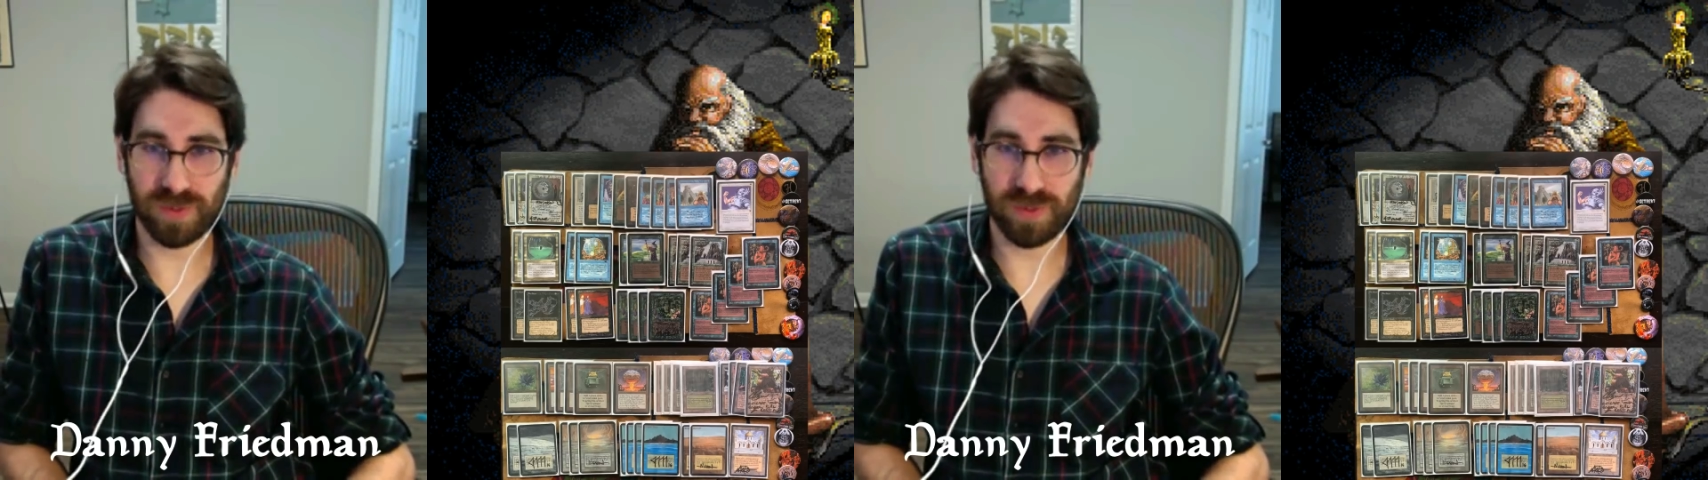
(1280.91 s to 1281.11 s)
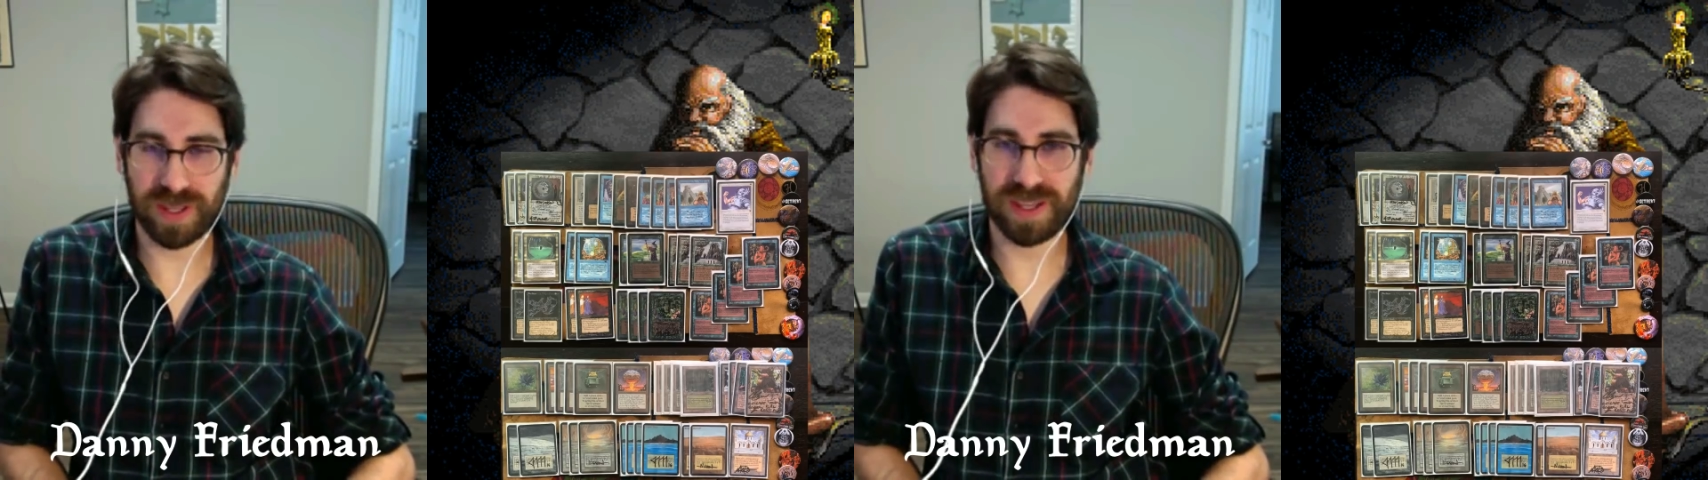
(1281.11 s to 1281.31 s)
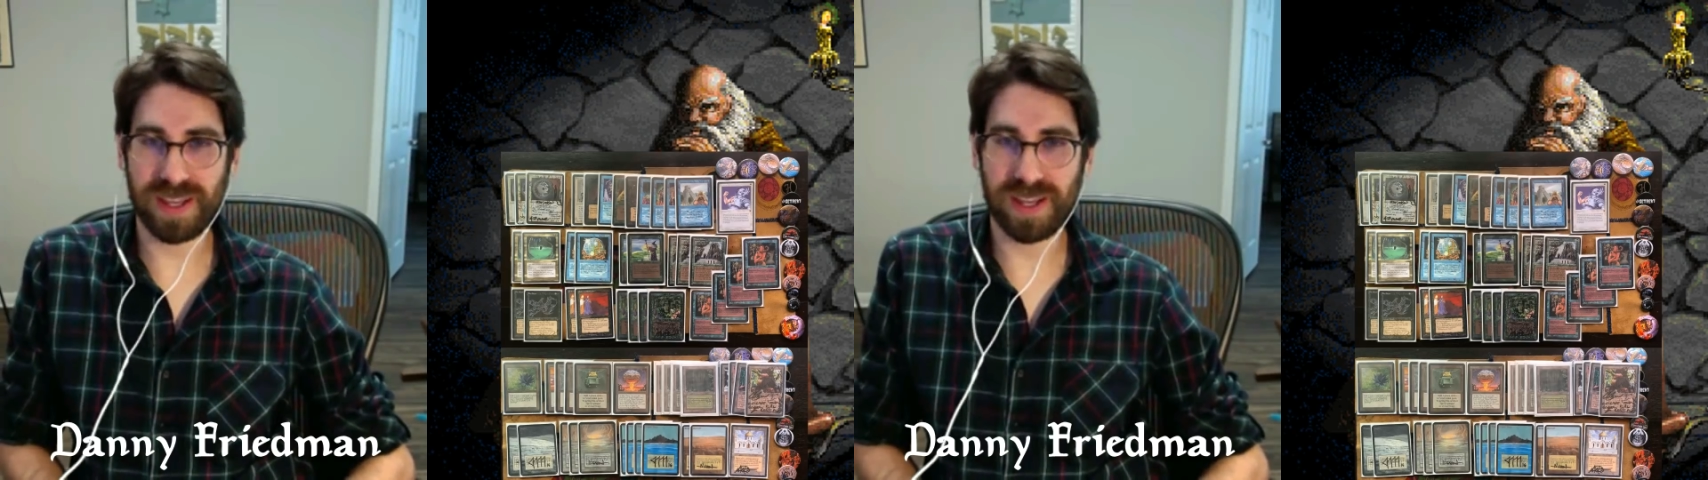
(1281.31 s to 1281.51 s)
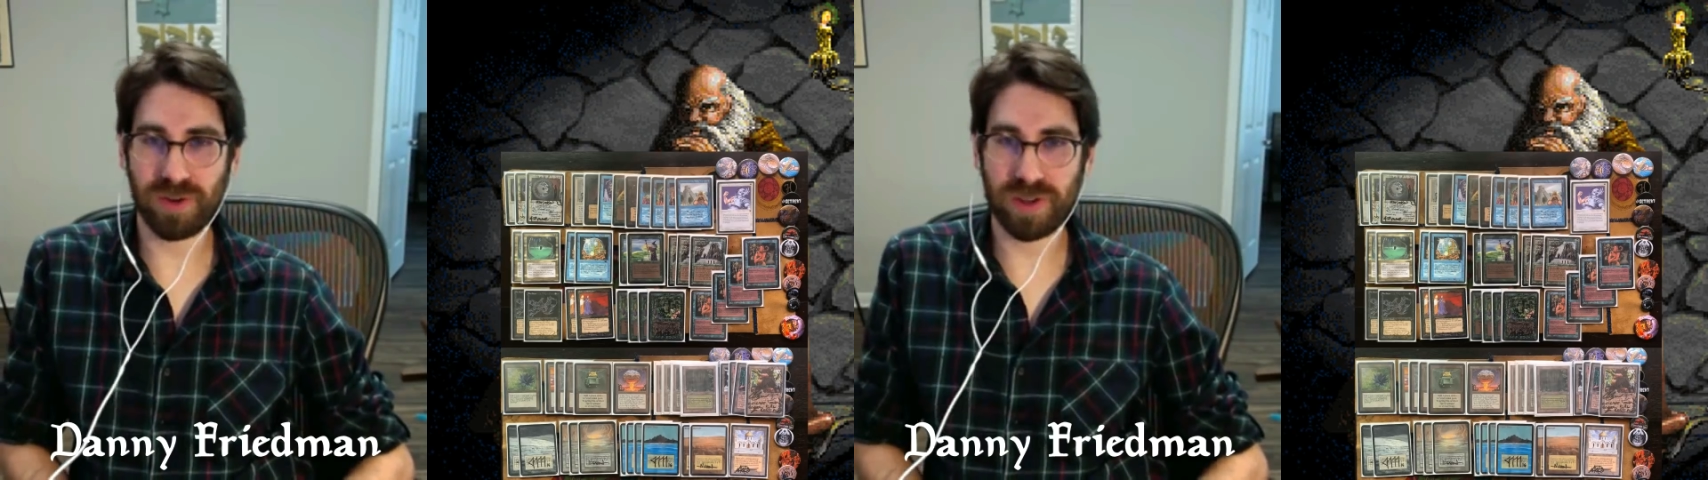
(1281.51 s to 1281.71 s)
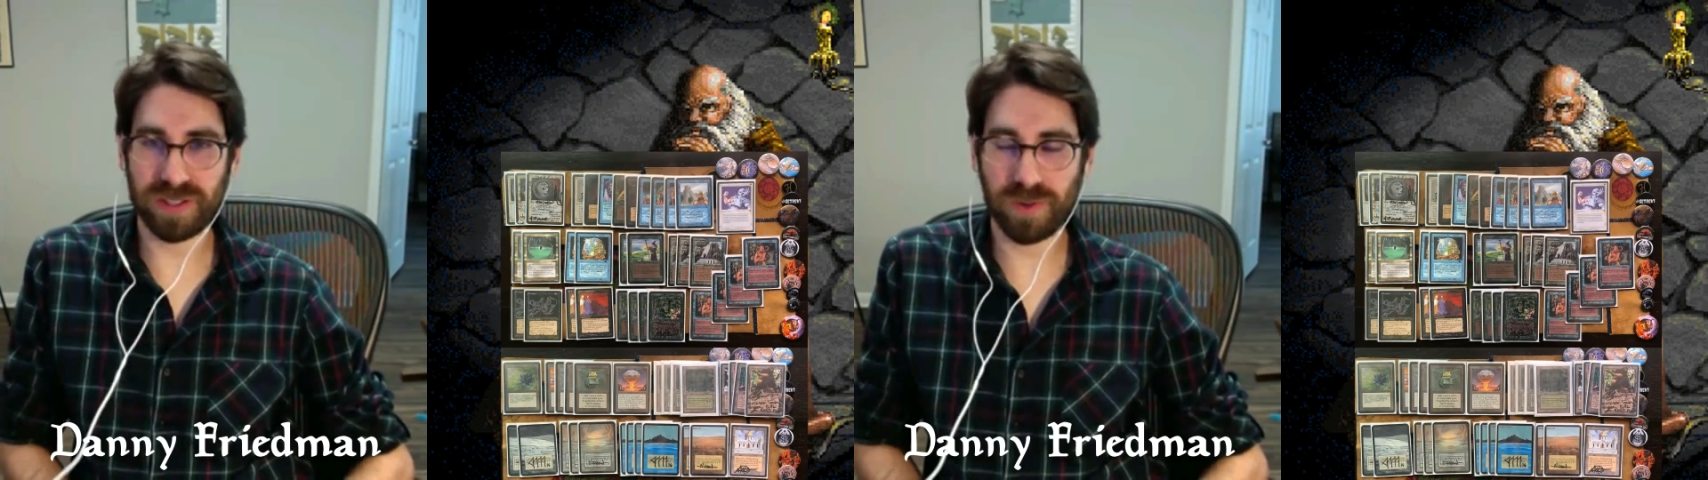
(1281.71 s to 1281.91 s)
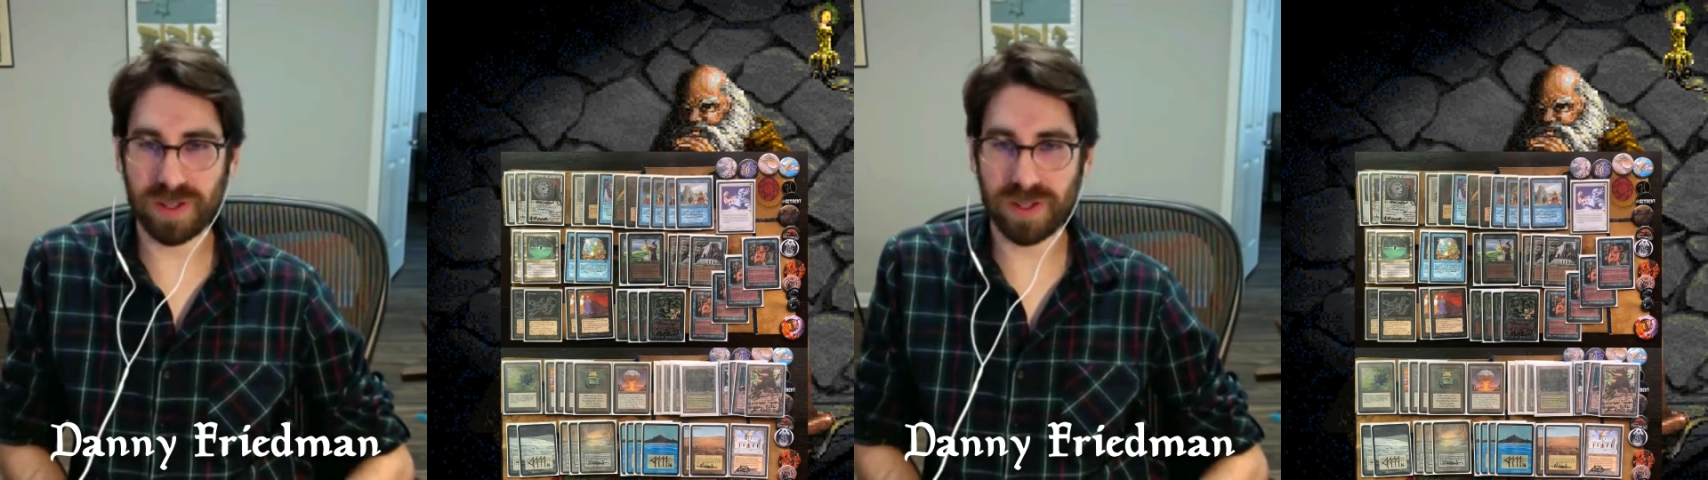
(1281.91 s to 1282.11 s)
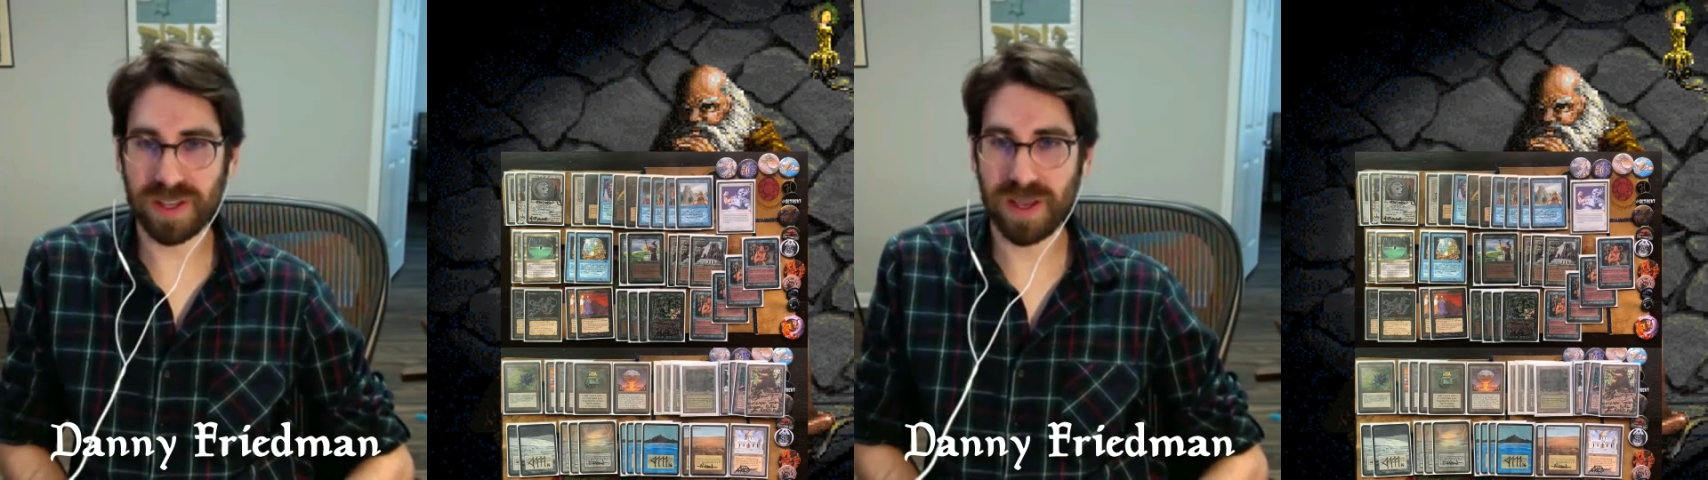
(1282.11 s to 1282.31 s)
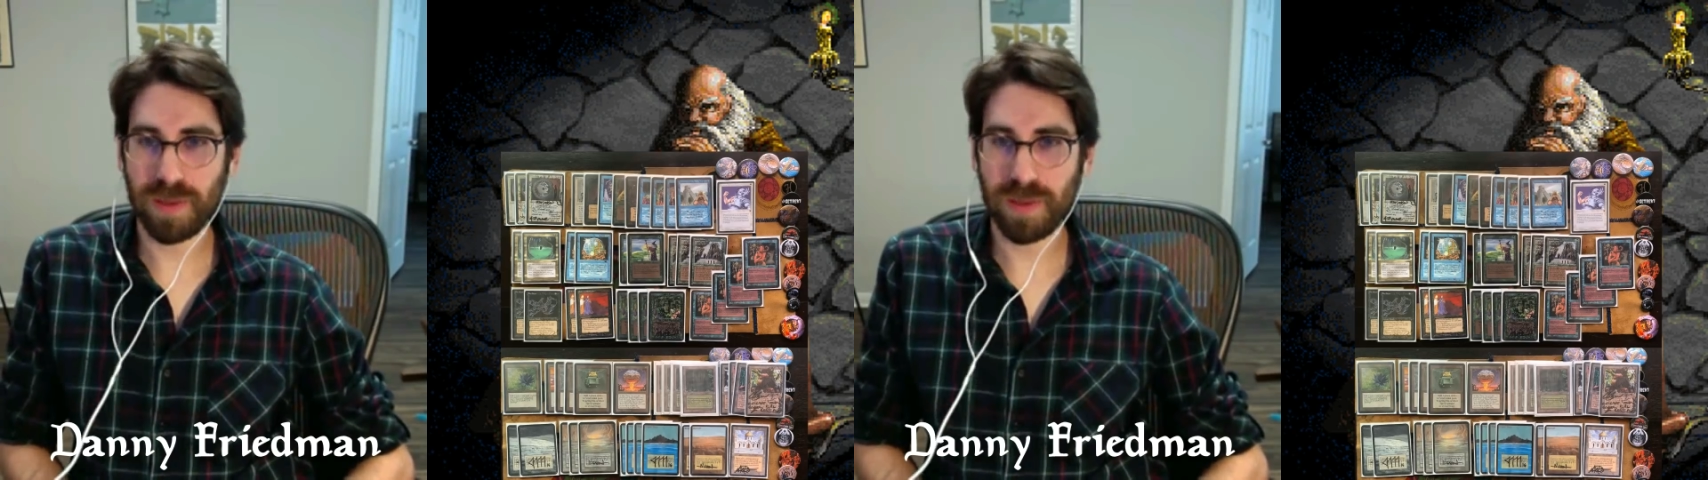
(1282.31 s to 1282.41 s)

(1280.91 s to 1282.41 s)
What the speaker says: you play increasing ones.